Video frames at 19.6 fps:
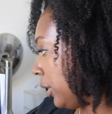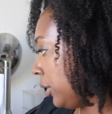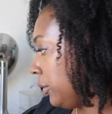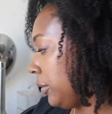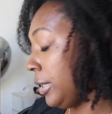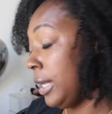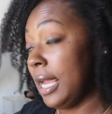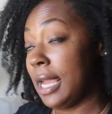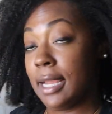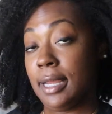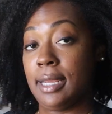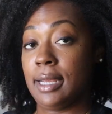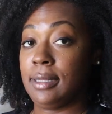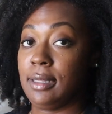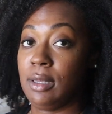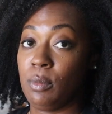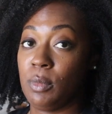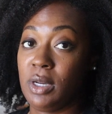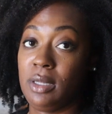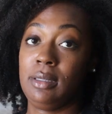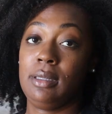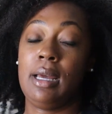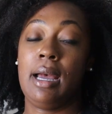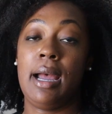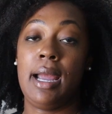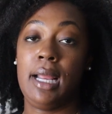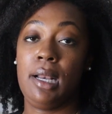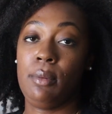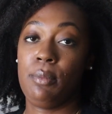You can get them
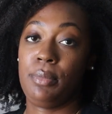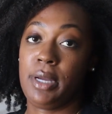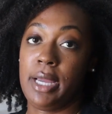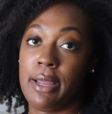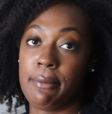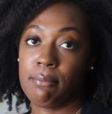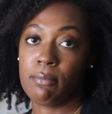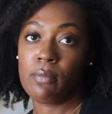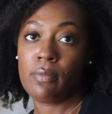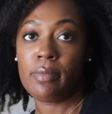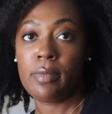online, but